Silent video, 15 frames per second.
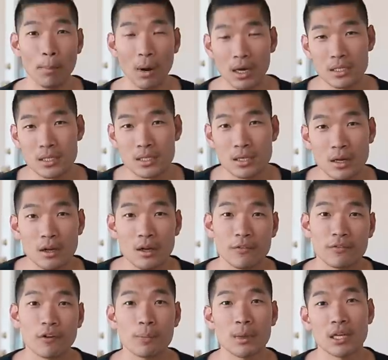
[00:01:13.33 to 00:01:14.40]
must
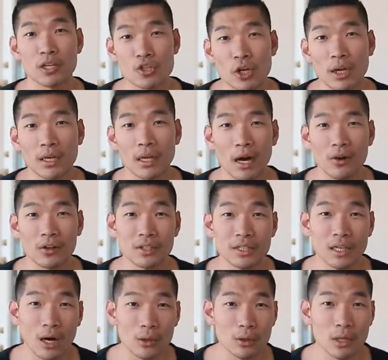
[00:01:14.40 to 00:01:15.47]
for me to check out at
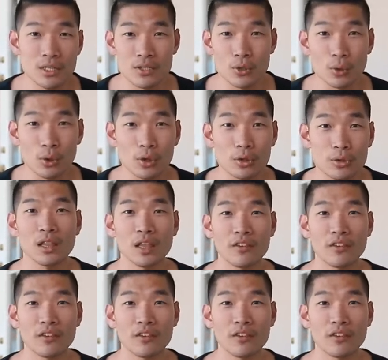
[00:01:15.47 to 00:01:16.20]
the outlet stores.